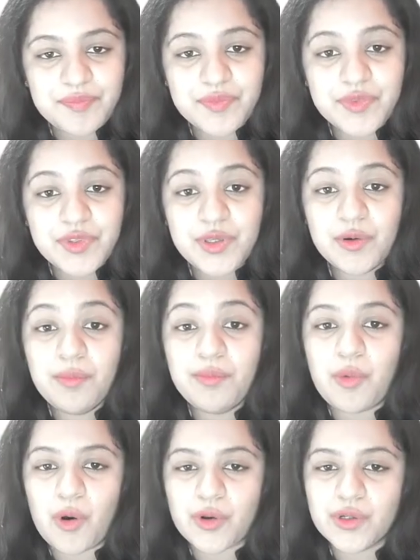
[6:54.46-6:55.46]
you
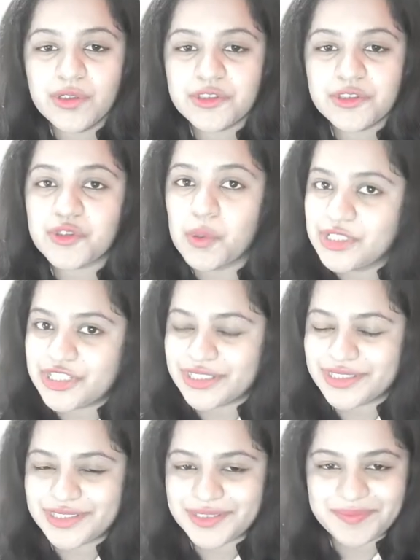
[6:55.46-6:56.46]
borrow
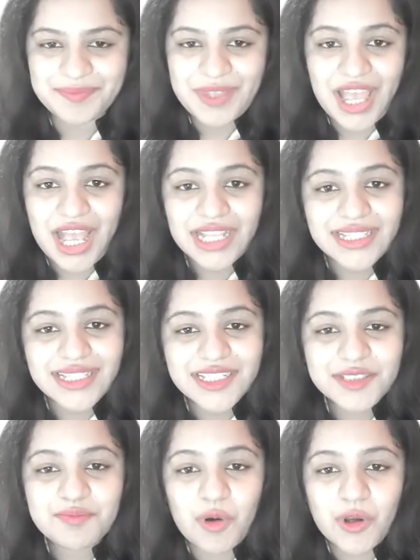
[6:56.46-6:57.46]
soldiers. This
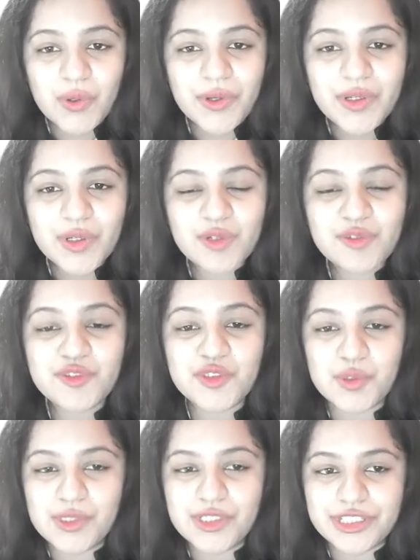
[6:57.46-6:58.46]
borrowing of
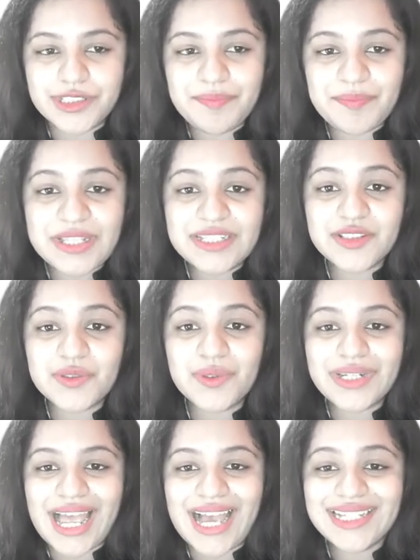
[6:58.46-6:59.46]
soldier is known
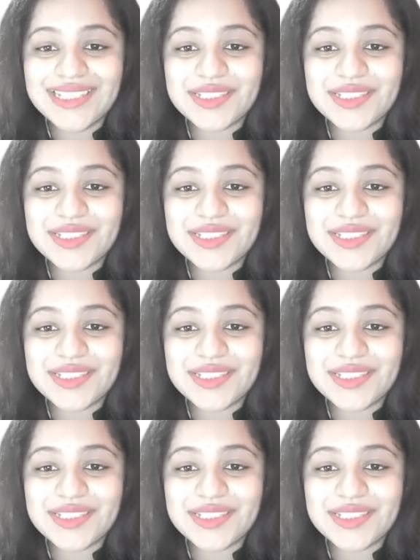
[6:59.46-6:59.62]
as